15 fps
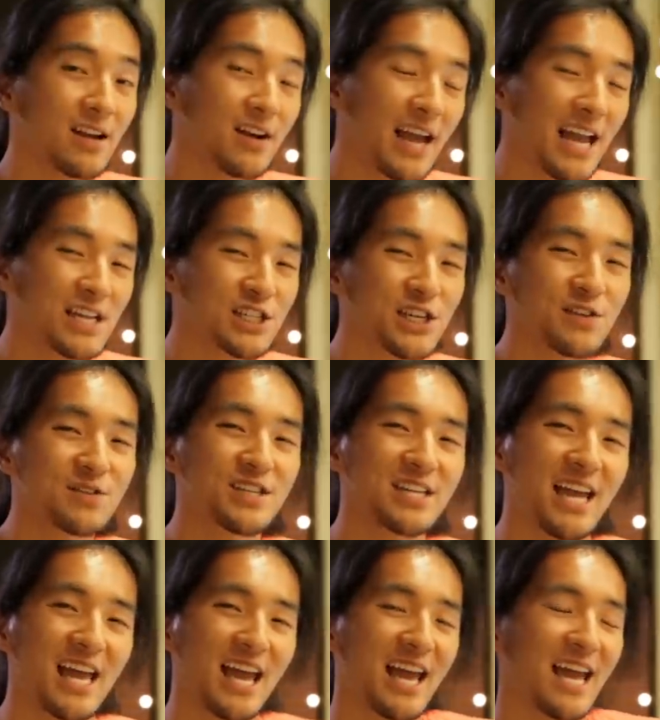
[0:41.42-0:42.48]
here at HQ
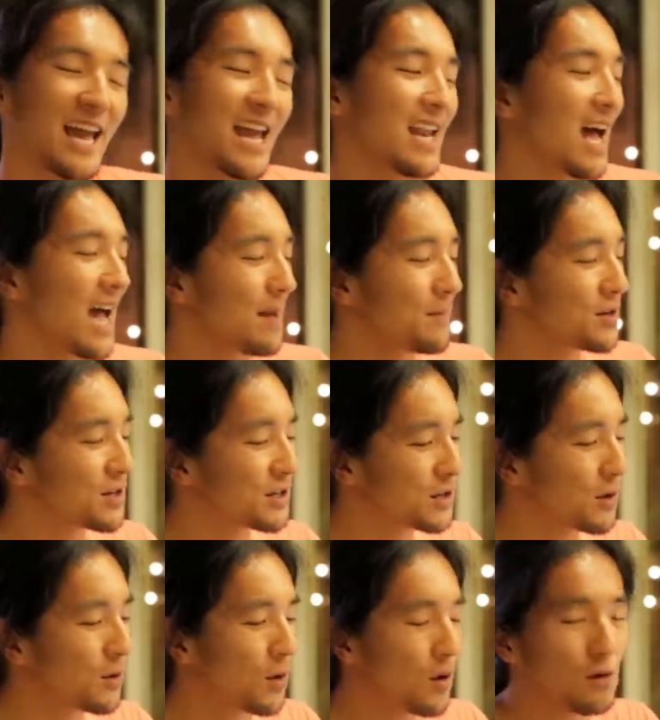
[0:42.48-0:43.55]
today and I'm gonna
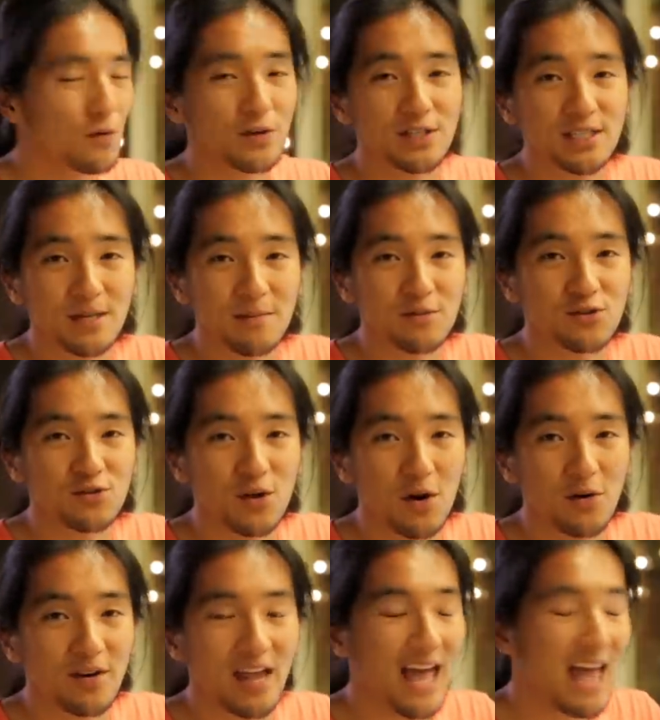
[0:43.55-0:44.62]
go over some
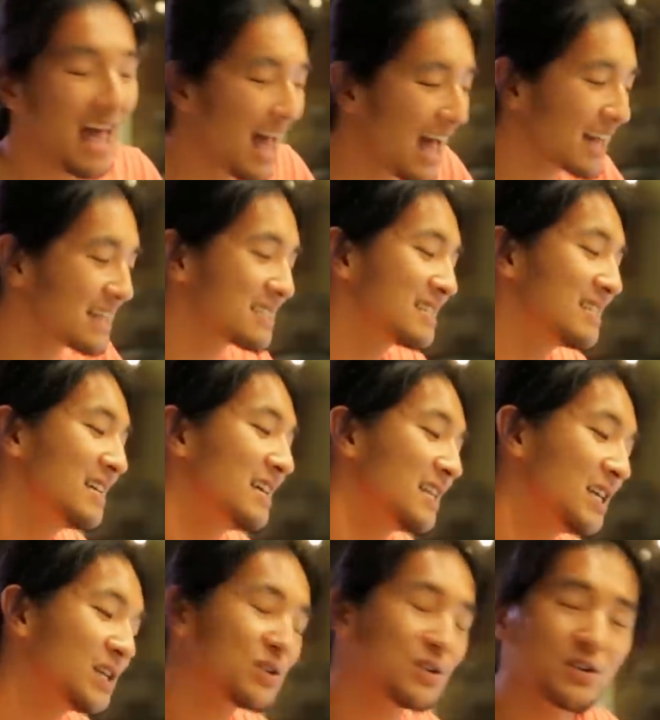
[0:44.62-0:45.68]
drone hacks.
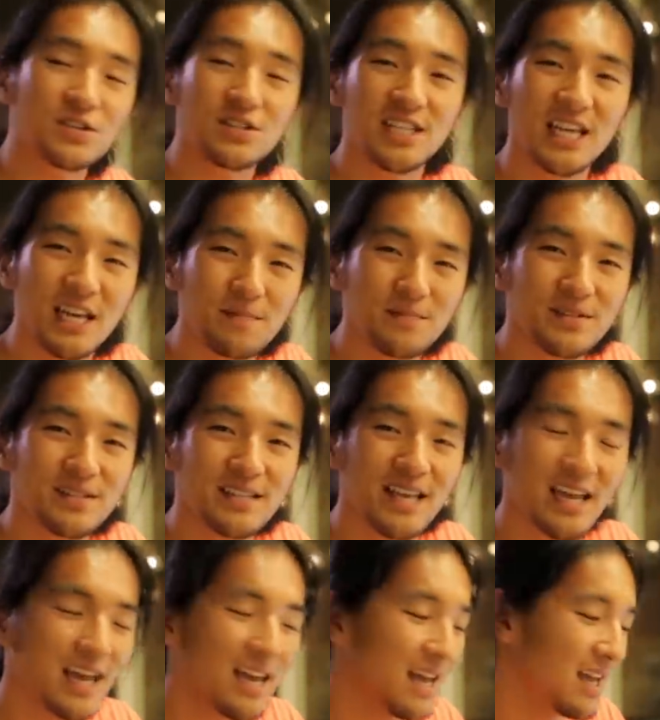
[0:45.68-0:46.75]
These are
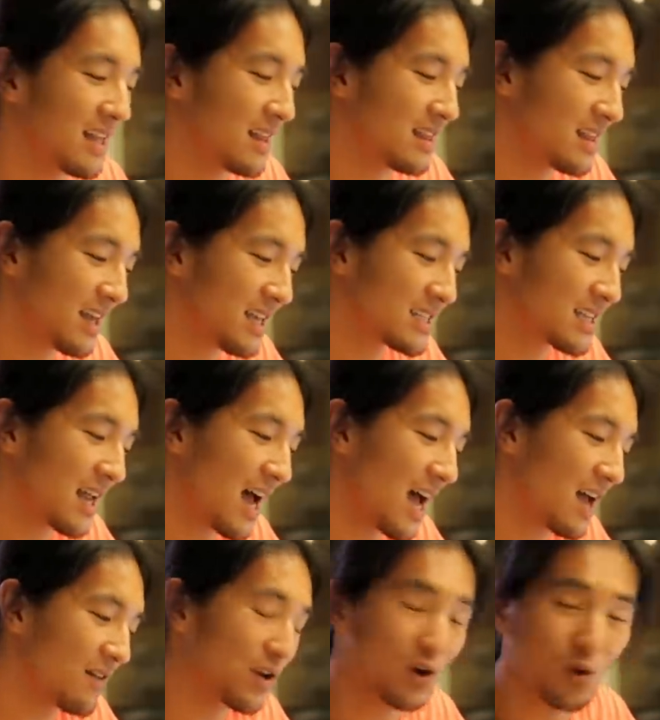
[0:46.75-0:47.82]
tips and things that
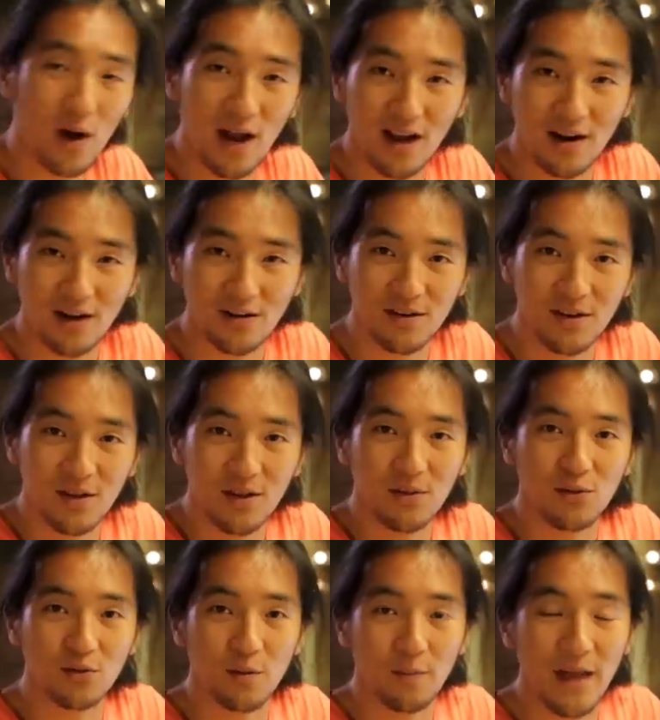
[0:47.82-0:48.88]
I have acquired
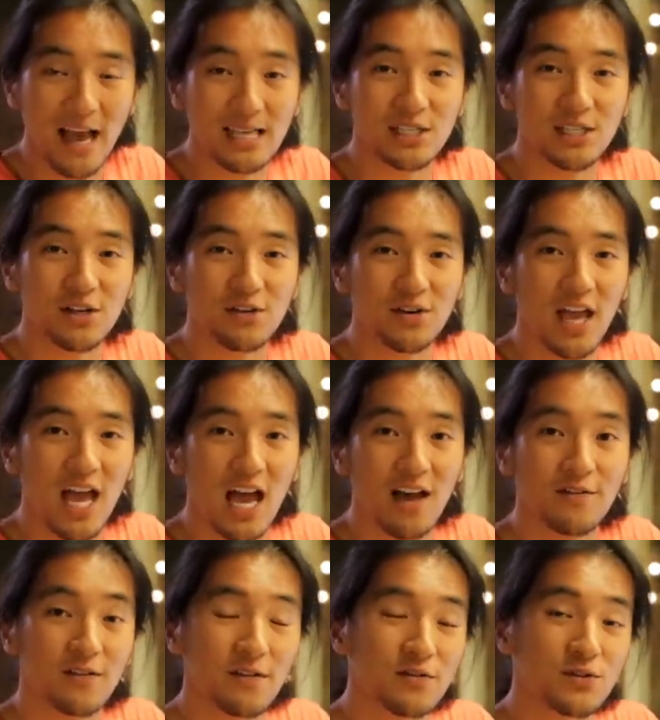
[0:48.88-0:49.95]
through the past year and a
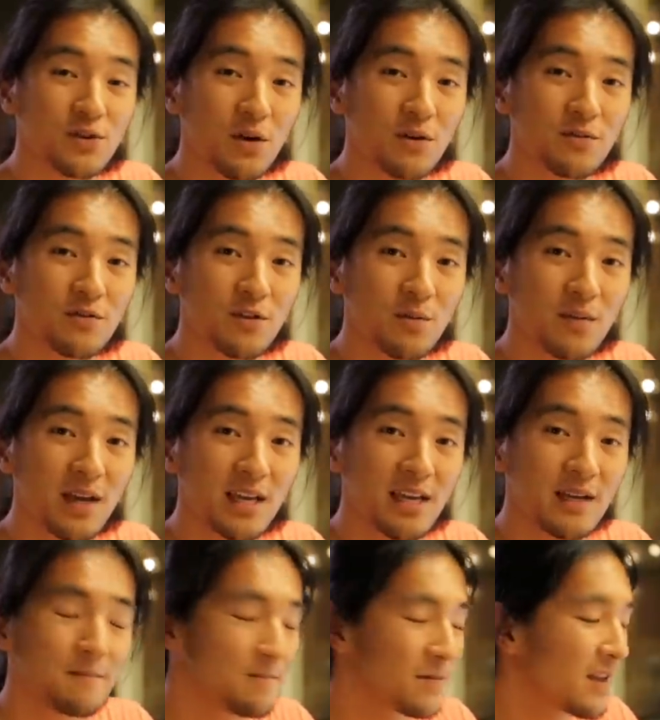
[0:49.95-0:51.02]
half of drone
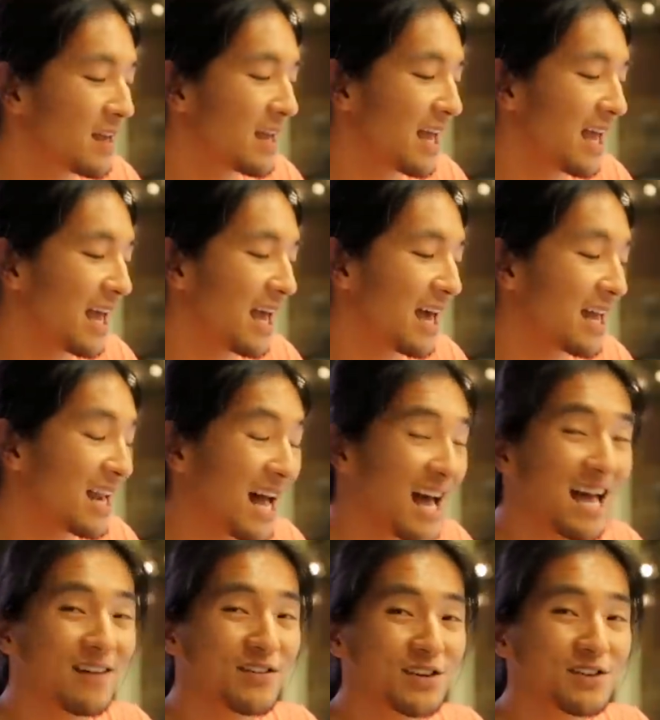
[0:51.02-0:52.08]
filmmaking and
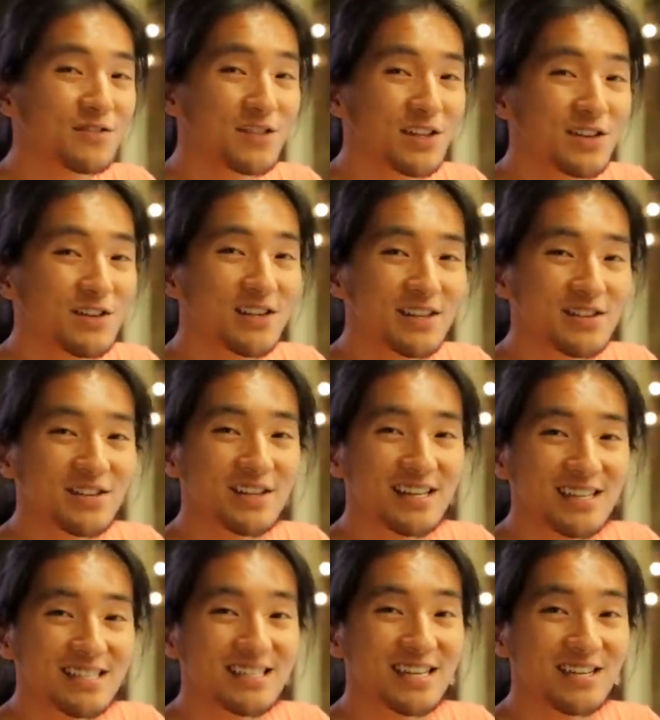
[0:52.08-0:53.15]
I have a good feeling you guys are gonna
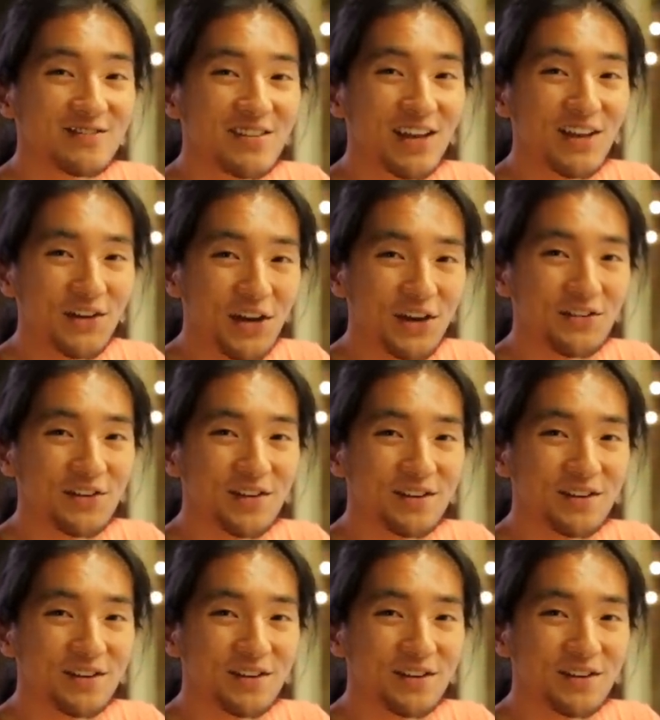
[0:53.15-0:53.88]
get a ton of value out of